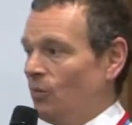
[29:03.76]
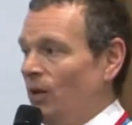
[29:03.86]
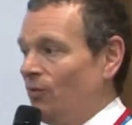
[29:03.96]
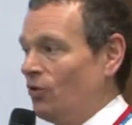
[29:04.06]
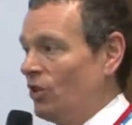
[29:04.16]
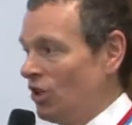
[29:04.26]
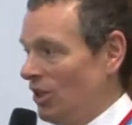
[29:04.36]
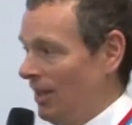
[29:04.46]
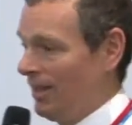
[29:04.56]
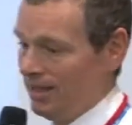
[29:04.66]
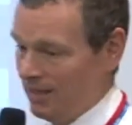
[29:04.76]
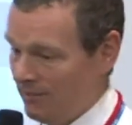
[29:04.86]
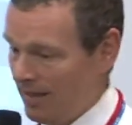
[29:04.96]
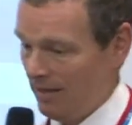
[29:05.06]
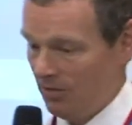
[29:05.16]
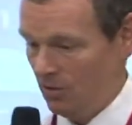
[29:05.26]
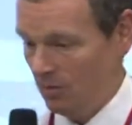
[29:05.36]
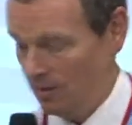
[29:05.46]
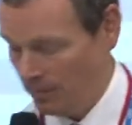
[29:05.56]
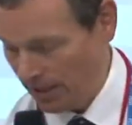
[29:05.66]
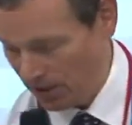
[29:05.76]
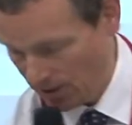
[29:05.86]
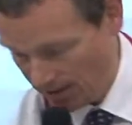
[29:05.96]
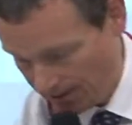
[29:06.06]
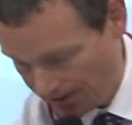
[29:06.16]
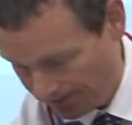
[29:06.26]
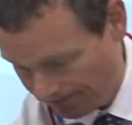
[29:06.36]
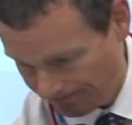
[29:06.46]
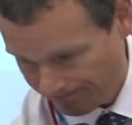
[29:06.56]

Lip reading: that we've traditionally given out to our patients.